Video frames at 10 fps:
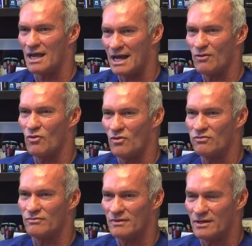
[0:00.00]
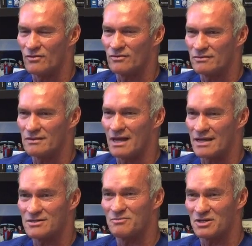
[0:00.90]
And I will, you know,
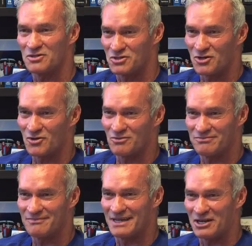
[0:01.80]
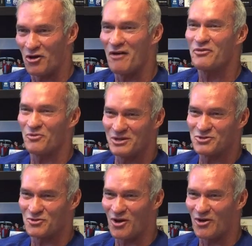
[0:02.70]
ask them to consider getting off the
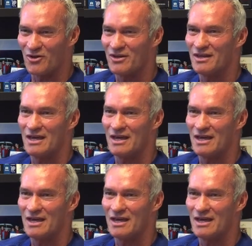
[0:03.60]
winstrol,